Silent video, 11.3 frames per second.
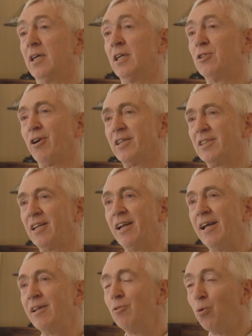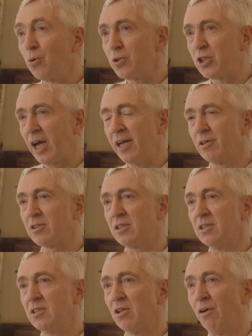interestingly, in all Jane
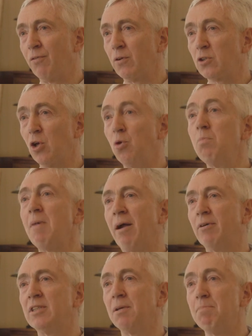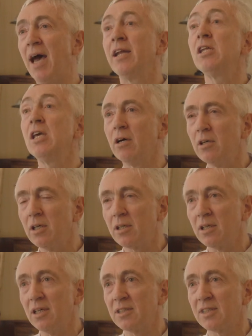Austen's novels, who marries a man younger
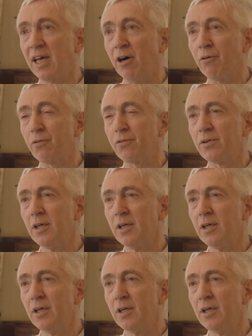than herself.